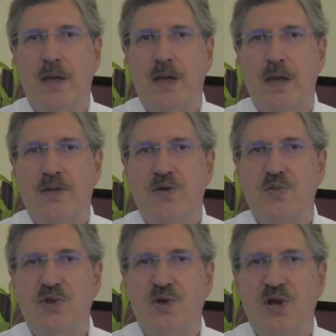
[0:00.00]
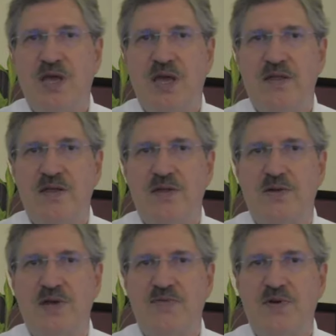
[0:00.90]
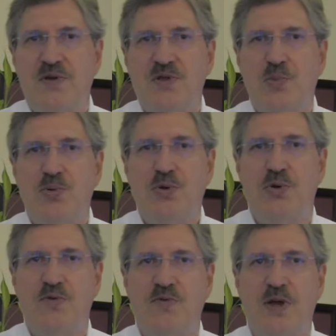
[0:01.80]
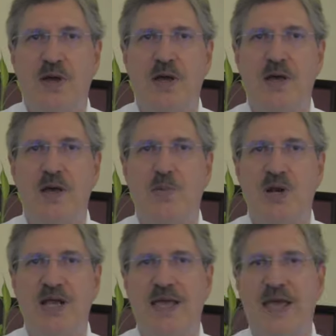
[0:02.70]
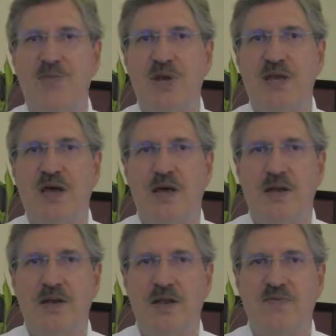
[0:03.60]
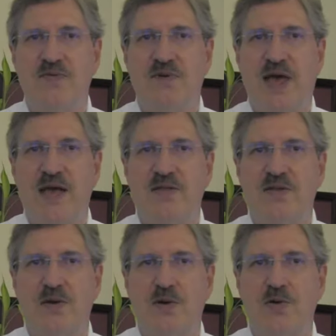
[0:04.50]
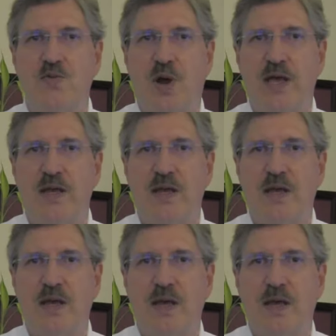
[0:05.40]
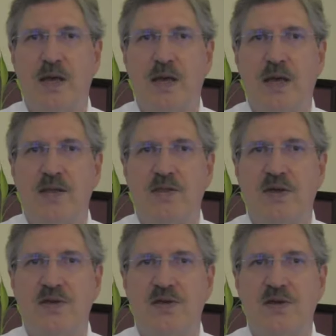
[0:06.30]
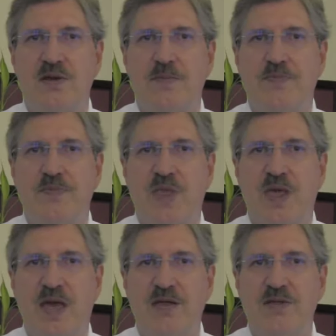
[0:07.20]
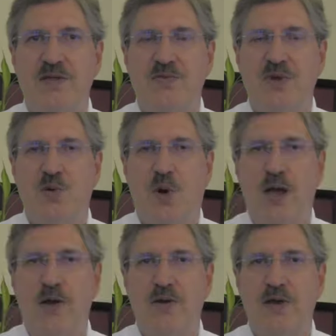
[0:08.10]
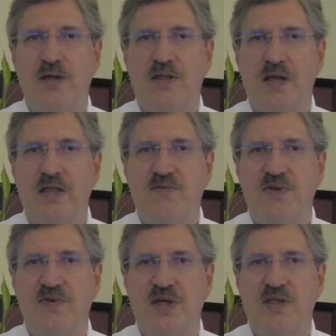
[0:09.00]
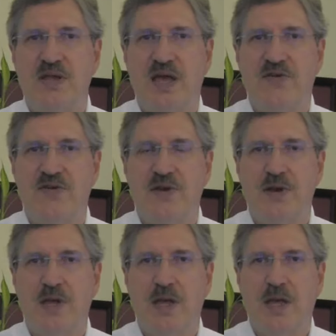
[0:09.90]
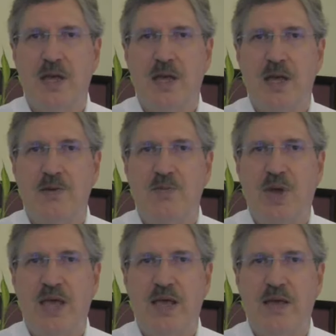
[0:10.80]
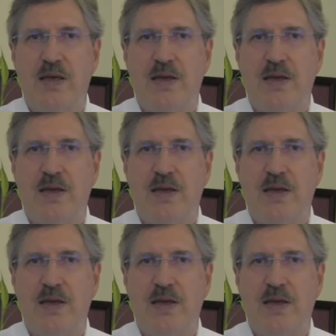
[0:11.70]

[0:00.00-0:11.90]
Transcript: Assumed duty cases are difficult to prove, but it can be done if the facts are right, and such cases require extensive investigation and make